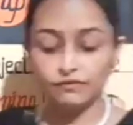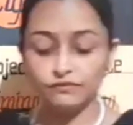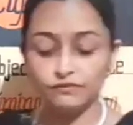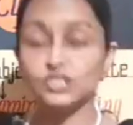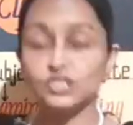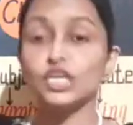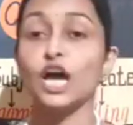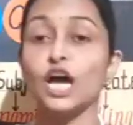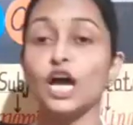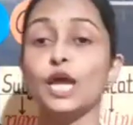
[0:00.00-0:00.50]

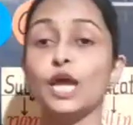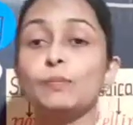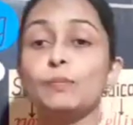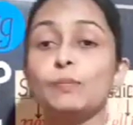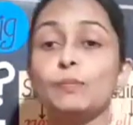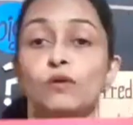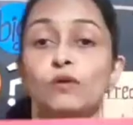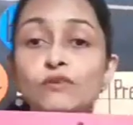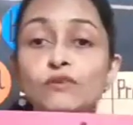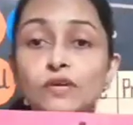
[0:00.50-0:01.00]
type
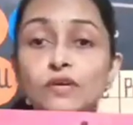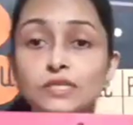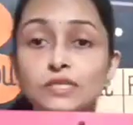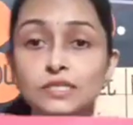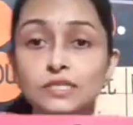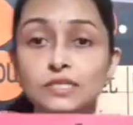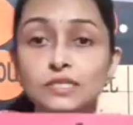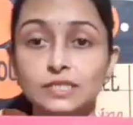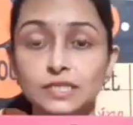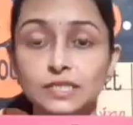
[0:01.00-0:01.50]
of
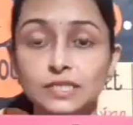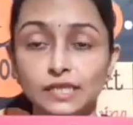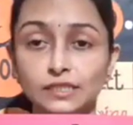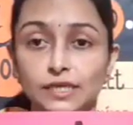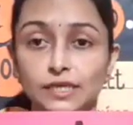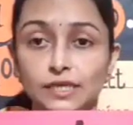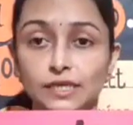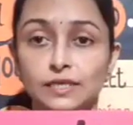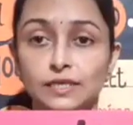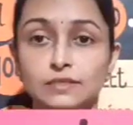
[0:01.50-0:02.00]

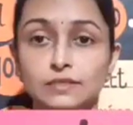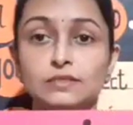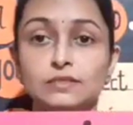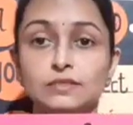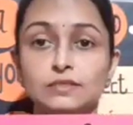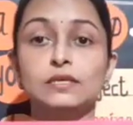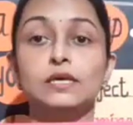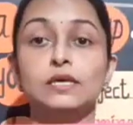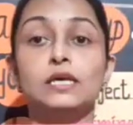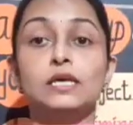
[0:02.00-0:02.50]
sentence.
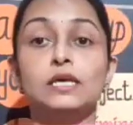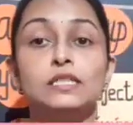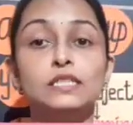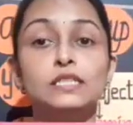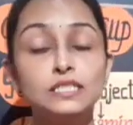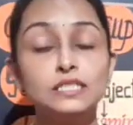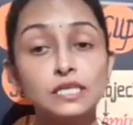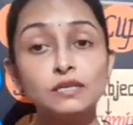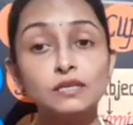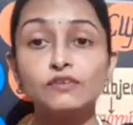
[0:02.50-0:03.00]
These are
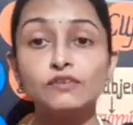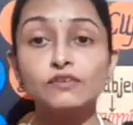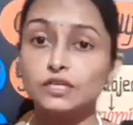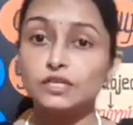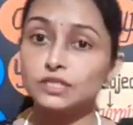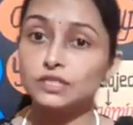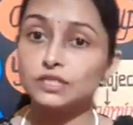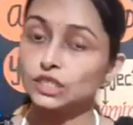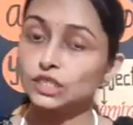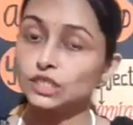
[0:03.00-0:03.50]
the
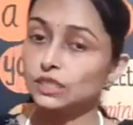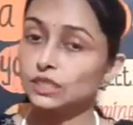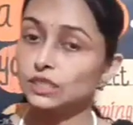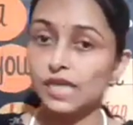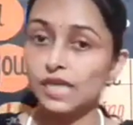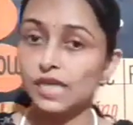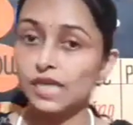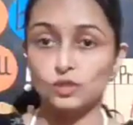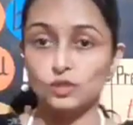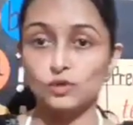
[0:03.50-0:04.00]
functional
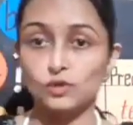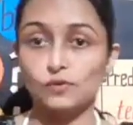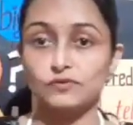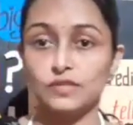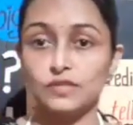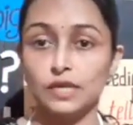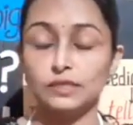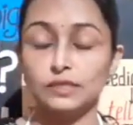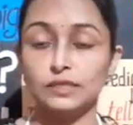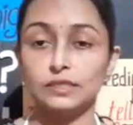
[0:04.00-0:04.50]
types of
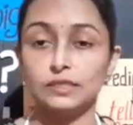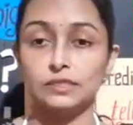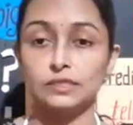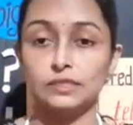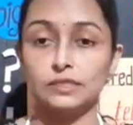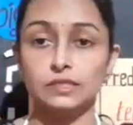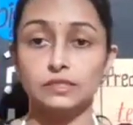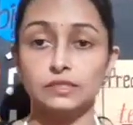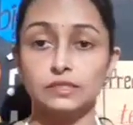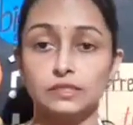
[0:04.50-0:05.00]

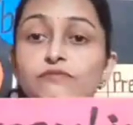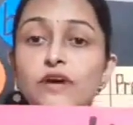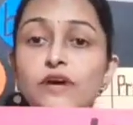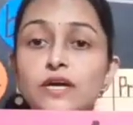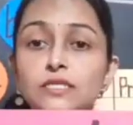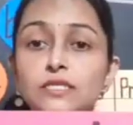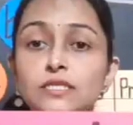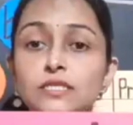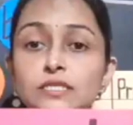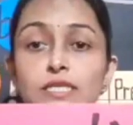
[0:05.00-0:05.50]
sentences.
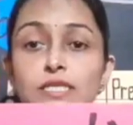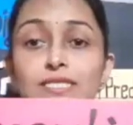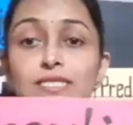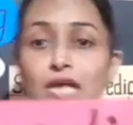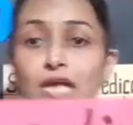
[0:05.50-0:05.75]
First is